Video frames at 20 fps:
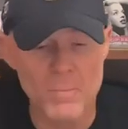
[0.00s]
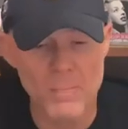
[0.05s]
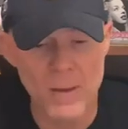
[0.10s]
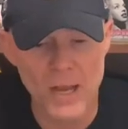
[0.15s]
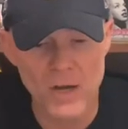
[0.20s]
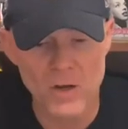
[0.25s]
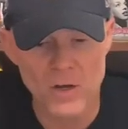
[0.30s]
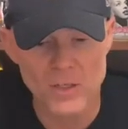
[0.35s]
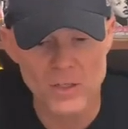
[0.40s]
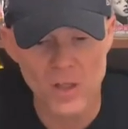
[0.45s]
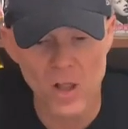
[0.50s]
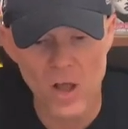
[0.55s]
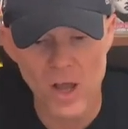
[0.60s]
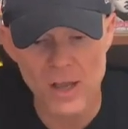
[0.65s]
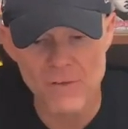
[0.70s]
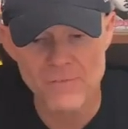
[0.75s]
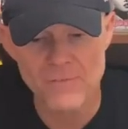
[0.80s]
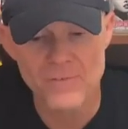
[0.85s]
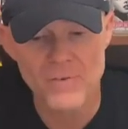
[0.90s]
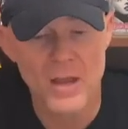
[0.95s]
back on life
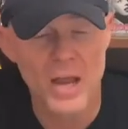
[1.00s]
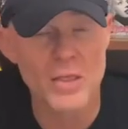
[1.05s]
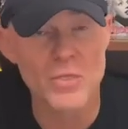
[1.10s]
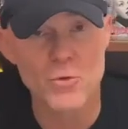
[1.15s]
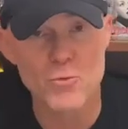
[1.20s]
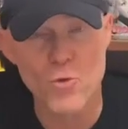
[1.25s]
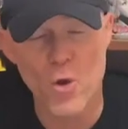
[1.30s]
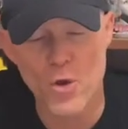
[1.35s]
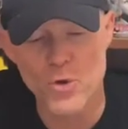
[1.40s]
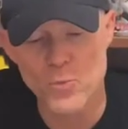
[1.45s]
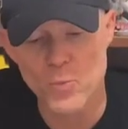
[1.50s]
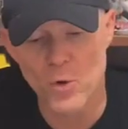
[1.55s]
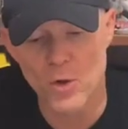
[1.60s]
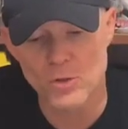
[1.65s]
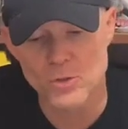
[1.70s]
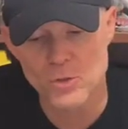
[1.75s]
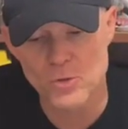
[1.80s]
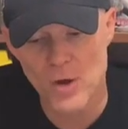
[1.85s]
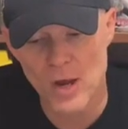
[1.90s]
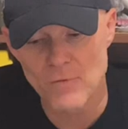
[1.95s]
and the road well
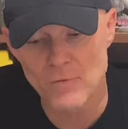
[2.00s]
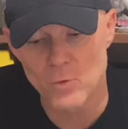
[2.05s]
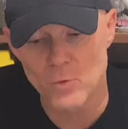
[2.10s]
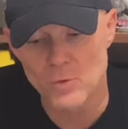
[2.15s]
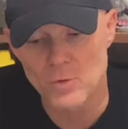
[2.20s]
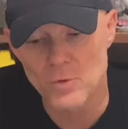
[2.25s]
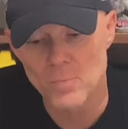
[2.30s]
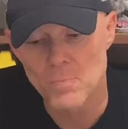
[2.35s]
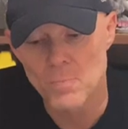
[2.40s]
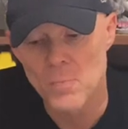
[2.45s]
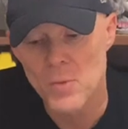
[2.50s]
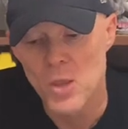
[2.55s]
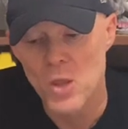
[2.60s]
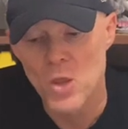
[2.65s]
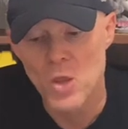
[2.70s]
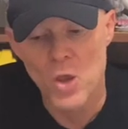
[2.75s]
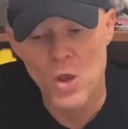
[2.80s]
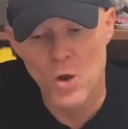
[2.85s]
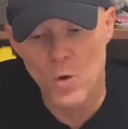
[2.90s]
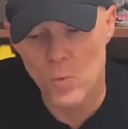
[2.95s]
travelled.
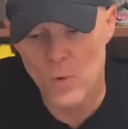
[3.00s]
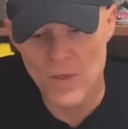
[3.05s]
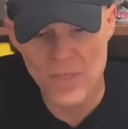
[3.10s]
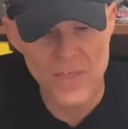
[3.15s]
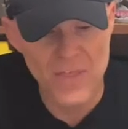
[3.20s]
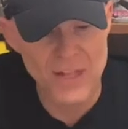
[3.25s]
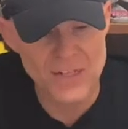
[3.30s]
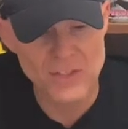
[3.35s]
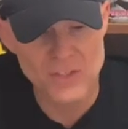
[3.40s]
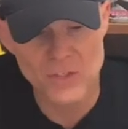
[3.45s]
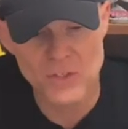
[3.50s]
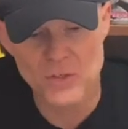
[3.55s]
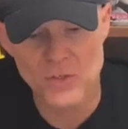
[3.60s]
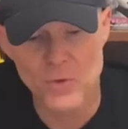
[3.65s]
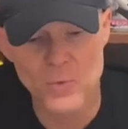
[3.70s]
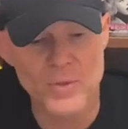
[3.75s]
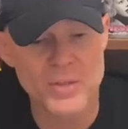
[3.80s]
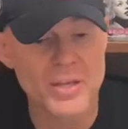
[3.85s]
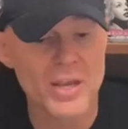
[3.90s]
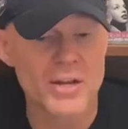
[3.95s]
Whether that's to do
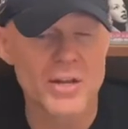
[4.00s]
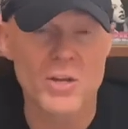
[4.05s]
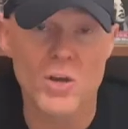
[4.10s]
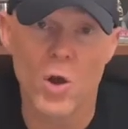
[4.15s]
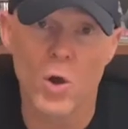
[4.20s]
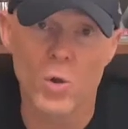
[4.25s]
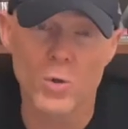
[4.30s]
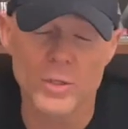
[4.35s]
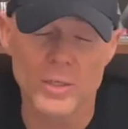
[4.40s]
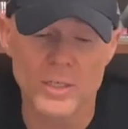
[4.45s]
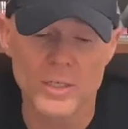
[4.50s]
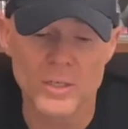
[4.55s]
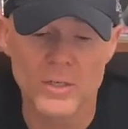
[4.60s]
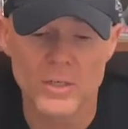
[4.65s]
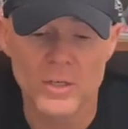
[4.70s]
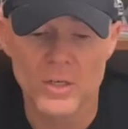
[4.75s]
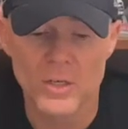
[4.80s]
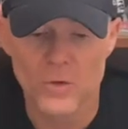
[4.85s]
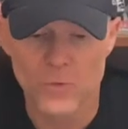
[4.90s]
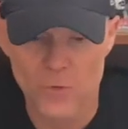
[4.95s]
with getting older,
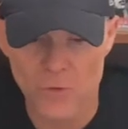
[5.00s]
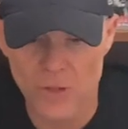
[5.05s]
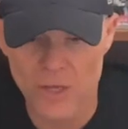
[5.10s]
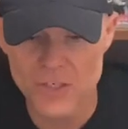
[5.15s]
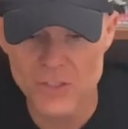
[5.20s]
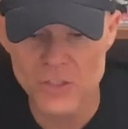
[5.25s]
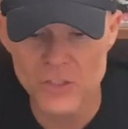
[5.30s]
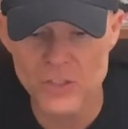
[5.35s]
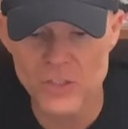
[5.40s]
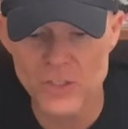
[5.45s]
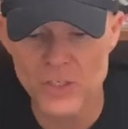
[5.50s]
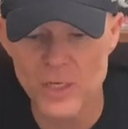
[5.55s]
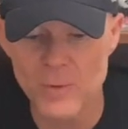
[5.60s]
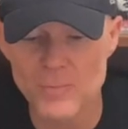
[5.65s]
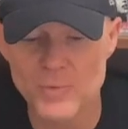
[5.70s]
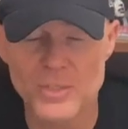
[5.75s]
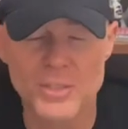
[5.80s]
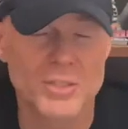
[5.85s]
relationships,